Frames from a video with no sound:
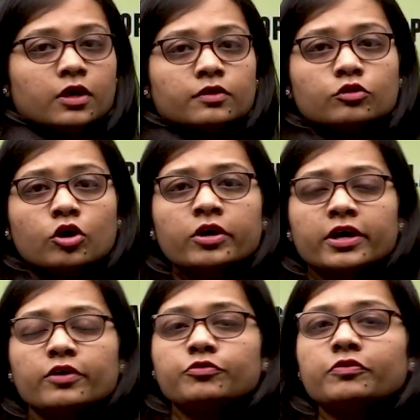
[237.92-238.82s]
So
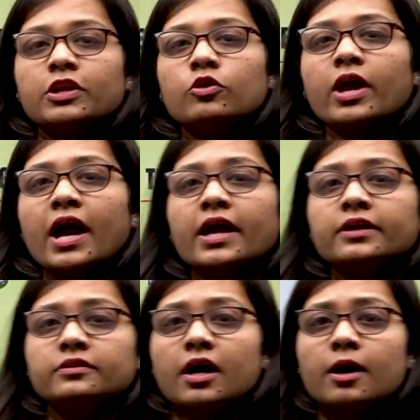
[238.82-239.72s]
if we will look at
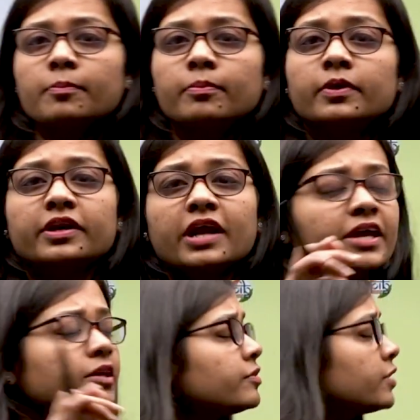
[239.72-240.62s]
the
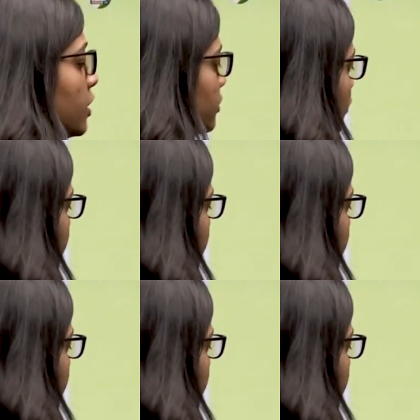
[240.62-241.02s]
rise, so